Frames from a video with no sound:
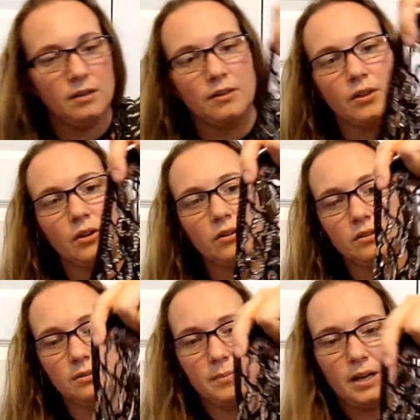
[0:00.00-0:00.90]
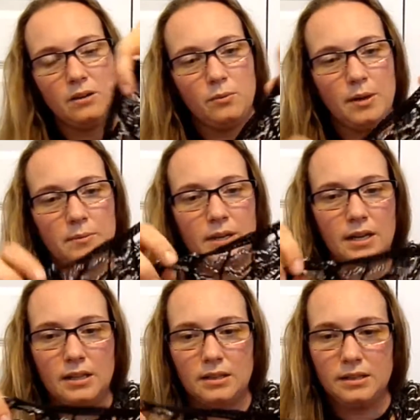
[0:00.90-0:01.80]
Third spiderweb
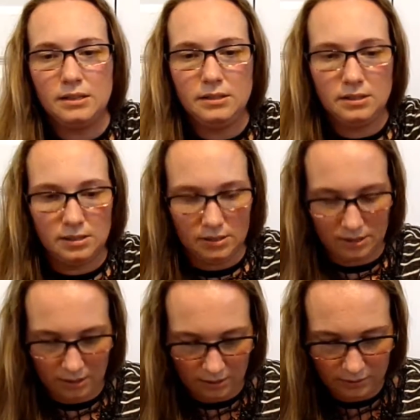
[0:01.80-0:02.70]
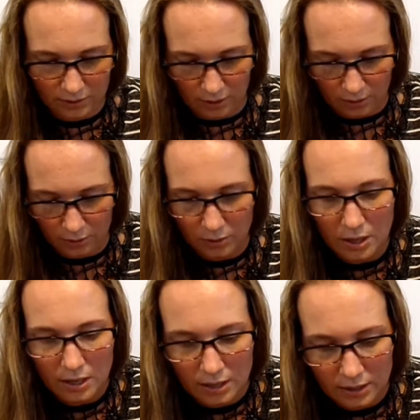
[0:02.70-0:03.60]
necklace. So
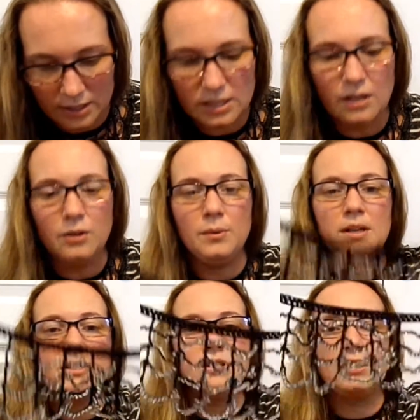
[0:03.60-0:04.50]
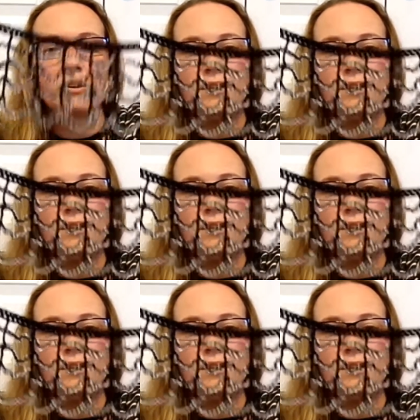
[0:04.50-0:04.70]
these other ones don't